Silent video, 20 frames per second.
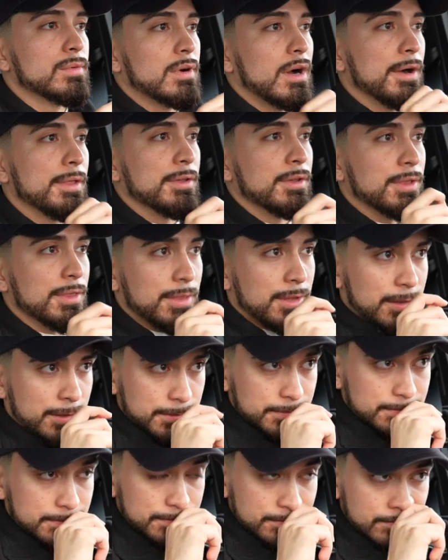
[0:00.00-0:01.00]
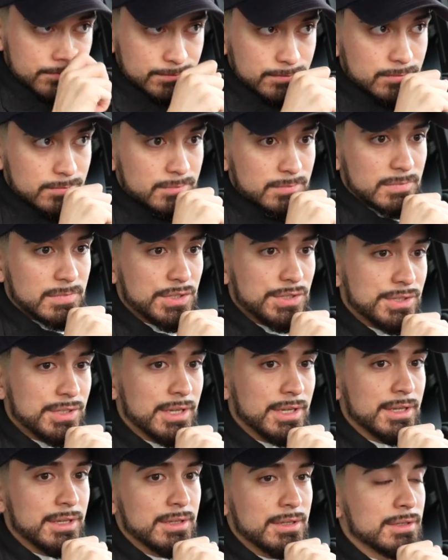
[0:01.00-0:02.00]
Other than that,
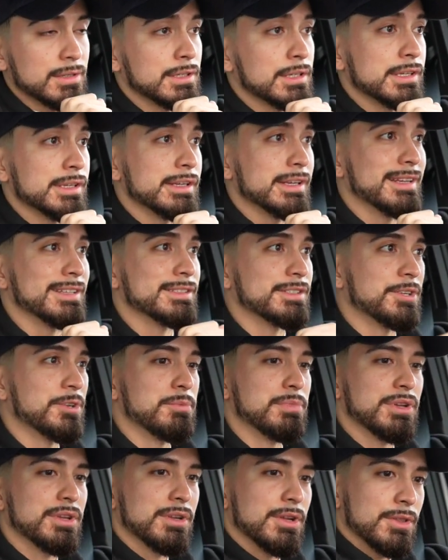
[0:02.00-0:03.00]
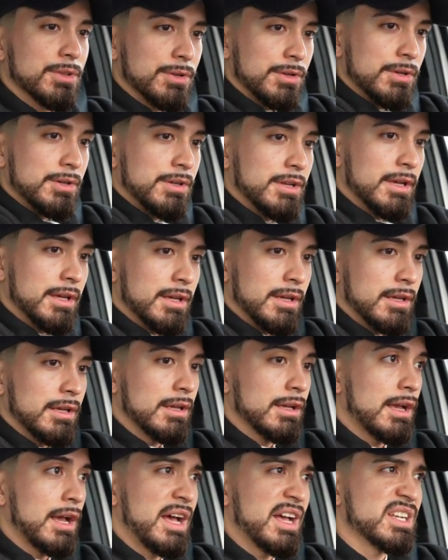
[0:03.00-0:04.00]
today is gonna be another good day
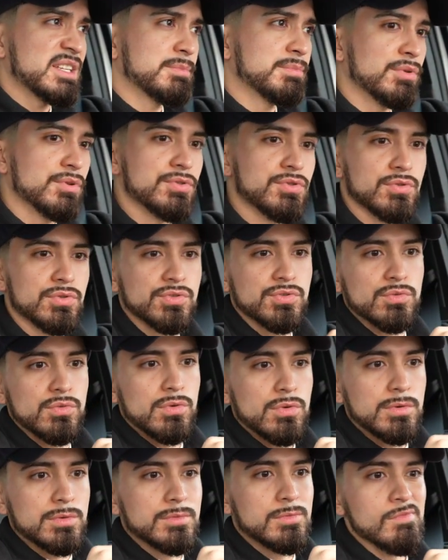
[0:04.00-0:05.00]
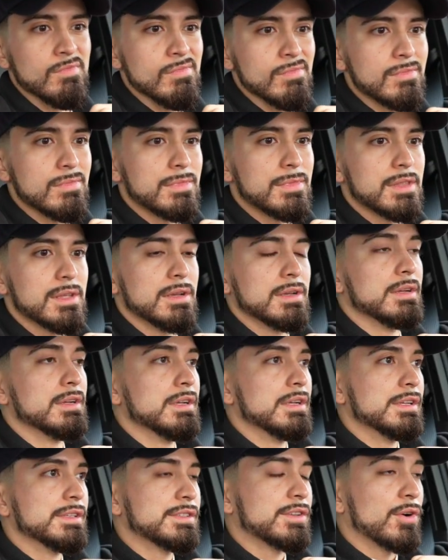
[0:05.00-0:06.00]
as per usual.
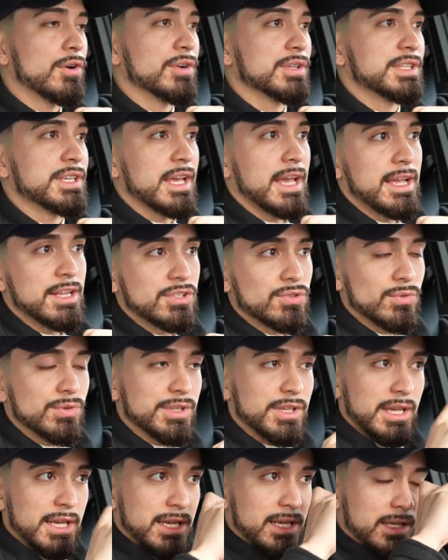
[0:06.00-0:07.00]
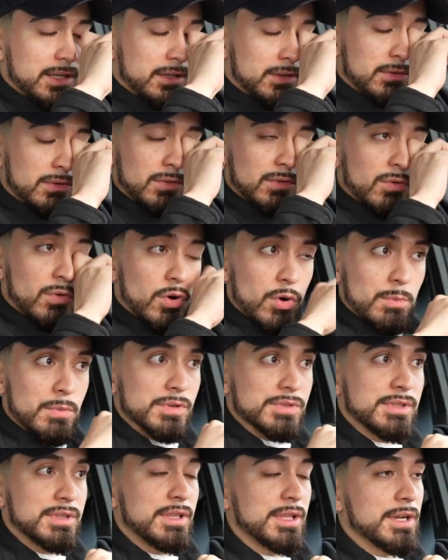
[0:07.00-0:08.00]
It's currently 8:28. We're
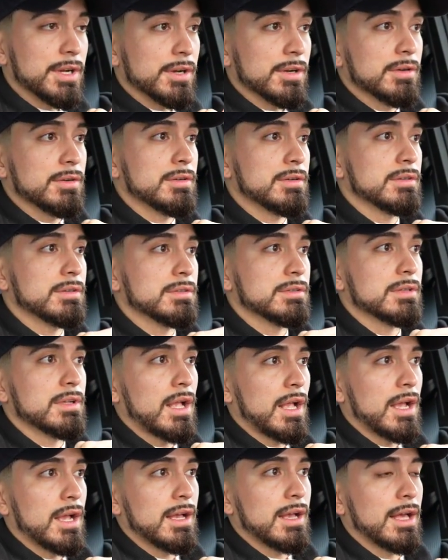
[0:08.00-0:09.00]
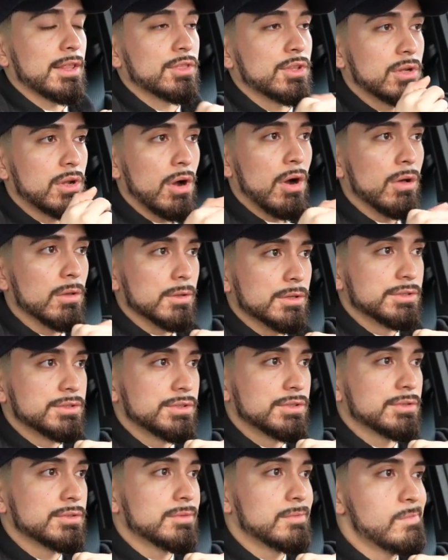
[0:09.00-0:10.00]
almost there at the college.